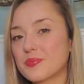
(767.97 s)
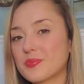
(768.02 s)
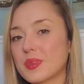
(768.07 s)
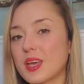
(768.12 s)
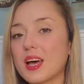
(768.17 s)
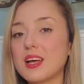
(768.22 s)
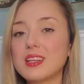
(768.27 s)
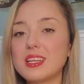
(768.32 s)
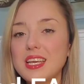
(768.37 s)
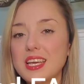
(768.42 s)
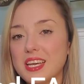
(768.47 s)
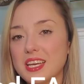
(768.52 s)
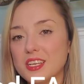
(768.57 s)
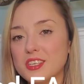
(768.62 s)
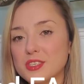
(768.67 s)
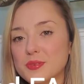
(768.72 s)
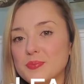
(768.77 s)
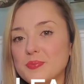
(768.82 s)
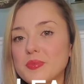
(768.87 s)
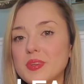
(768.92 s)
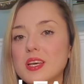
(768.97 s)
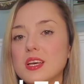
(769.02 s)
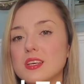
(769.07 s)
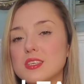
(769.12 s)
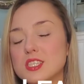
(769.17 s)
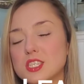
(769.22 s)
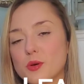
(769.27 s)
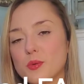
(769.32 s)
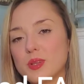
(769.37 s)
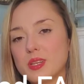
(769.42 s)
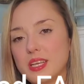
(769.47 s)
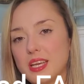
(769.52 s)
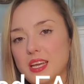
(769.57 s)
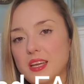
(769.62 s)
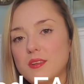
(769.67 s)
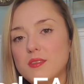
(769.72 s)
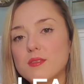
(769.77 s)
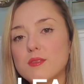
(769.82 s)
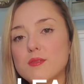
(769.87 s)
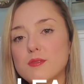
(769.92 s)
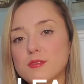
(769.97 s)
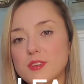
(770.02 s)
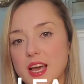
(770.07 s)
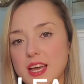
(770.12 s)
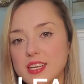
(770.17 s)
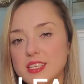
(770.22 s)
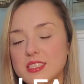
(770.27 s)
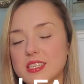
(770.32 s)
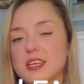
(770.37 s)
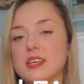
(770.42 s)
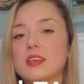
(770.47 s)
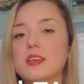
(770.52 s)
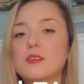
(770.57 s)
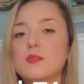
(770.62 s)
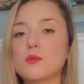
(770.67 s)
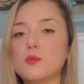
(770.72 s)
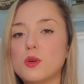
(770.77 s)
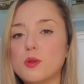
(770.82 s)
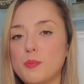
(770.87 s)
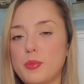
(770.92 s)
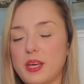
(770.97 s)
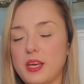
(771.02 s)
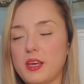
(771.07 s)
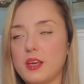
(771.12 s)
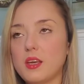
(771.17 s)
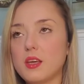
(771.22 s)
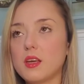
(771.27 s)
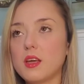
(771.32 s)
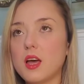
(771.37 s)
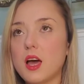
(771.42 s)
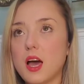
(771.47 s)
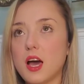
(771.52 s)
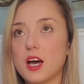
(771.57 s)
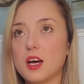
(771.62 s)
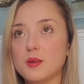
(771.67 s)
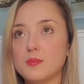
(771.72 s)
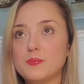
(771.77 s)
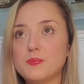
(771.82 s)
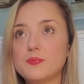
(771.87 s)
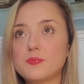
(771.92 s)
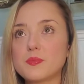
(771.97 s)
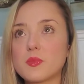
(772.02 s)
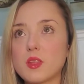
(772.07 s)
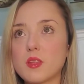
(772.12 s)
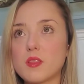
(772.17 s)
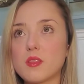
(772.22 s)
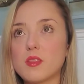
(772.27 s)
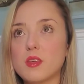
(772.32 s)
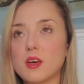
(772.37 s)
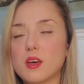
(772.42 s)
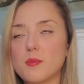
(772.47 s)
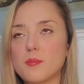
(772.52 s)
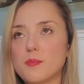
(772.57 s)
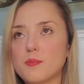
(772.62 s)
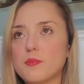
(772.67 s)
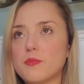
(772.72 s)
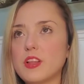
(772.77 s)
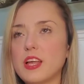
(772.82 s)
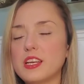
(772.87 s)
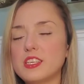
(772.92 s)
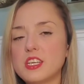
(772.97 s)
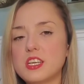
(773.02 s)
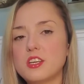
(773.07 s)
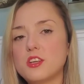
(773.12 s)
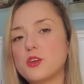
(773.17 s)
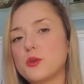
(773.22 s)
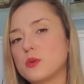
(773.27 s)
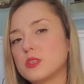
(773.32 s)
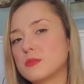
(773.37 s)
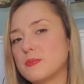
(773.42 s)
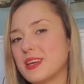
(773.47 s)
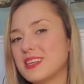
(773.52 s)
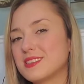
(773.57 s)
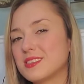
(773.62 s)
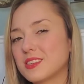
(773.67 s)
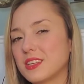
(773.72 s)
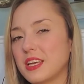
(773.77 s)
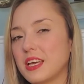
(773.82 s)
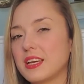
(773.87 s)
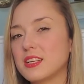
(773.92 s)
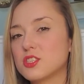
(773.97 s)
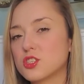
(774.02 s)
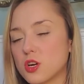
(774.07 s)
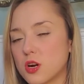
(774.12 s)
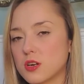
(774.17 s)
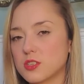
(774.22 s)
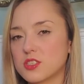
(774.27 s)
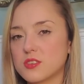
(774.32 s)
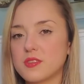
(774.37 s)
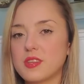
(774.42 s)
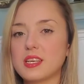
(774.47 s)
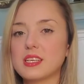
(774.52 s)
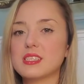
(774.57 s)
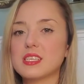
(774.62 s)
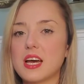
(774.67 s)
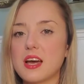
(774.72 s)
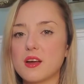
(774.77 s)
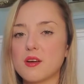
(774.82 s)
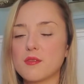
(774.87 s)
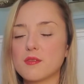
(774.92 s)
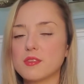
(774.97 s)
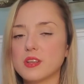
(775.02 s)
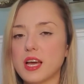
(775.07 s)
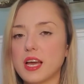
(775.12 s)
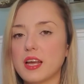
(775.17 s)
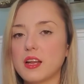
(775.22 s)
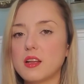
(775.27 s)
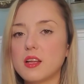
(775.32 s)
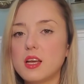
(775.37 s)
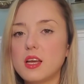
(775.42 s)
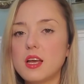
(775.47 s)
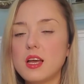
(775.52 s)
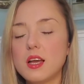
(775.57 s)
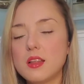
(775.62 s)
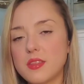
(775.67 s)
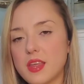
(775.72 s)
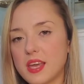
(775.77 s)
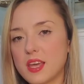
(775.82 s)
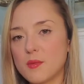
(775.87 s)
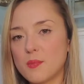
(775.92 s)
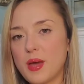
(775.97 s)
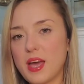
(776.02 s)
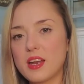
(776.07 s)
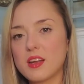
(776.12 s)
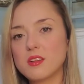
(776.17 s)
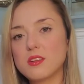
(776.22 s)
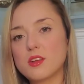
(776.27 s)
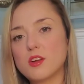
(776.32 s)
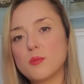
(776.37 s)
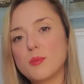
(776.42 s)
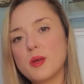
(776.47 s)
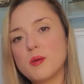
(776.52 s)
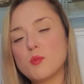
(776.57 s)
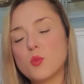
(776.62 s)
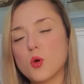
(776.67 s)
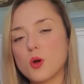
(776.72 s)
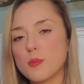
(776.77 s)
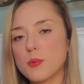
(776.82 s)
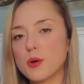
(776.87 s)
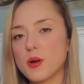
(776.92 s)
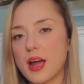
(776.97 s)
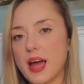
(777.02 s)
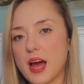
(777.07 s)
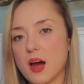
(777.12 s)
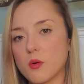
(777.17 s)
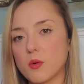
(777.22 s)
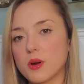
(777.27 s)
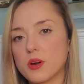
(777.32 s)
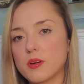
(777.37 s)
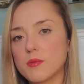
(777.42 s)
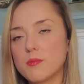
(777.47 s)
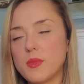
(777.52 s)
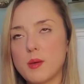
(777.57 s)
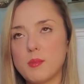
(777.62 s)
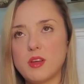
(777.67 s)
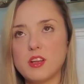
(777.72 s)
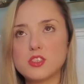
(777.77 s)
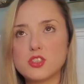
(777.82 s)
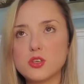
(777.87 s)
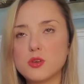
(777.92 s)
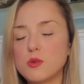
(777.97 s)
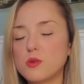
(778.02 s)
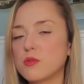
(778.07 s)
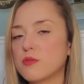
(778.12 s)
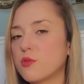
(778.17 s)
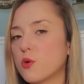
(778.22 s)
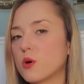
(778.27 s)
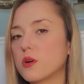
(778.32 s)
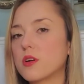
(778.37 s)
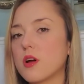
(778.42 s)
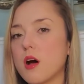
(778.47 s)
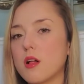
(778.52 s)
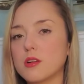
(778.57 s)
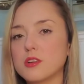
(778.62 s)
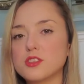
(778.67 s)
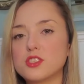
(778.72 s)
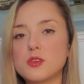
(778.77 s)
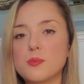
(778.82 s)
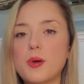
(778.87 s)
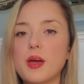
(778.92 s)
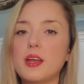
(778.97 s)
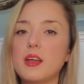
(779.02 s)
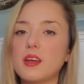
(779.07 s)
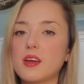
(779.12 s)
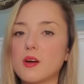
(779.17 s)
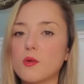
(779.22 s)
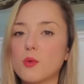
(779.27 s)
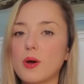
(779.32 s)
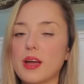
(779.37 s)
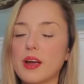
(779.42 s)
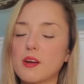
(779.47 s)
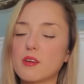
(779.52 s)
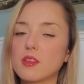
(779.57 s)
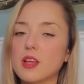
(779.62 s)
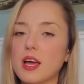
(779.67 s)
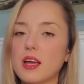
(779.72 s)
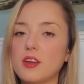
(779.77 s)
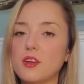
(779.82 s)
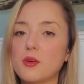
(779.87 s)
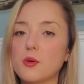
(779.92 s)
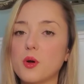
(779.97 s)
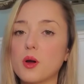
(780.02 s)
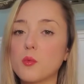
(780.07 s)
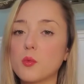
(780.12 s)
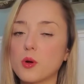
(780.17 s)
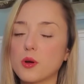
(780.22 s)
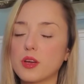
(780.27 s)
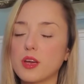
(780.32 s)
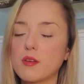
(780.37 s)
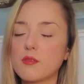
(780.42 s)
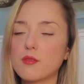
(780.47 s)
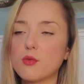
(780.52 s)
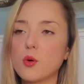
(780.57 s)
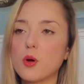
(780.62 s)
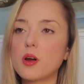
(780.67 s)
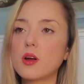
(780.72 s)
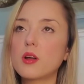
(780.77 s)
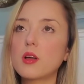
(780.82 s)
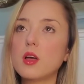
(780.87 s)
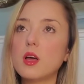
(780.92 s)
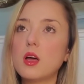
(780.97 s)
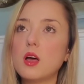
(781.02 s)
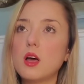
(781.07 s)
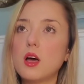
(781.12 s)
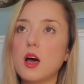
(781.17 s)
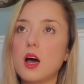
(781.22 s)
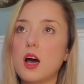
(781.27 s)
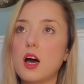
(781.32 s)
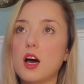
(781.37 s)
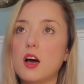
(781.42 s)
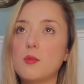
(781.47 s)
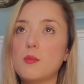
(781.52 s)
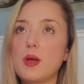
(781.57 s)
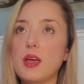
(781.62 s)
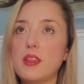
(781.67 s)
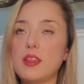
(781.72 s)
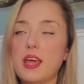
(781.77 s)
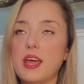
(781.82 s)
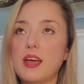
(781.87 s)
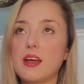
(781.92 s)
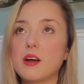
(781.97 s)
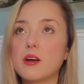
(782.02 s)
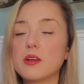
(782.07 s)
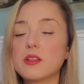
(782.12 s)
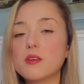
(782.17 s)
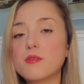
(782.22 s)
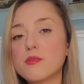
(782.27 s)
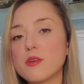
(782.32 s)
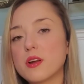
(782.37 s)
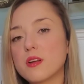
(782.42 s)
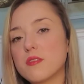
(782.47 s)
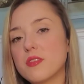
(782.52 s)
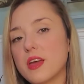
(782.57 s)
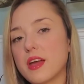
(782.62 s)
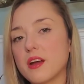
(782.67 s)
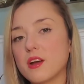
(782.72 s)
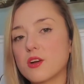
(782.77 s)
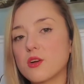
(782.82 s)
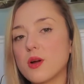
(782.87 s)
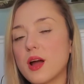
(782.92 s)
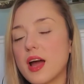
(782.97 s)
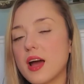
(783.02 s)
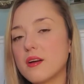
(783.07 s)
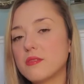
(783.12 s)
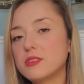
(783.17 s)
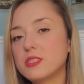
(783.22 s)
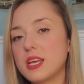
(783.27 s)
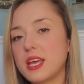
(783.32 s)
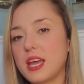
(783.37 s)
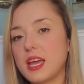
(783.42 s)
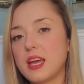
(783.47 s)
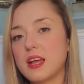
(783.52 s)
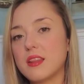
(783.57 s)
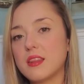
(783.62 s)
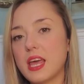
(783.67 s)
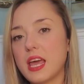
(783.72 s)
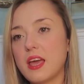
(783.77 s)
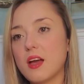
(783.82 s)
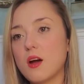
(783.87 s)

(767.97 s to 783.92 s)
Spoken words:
A lead. So a lead flight attendant would be the flight attendant who is basically in charge of the entire flight. They get paid a little bit more per hour, maybe $2 to $4, depending on what airline you are working for. And they are in the front of the aircraft, and they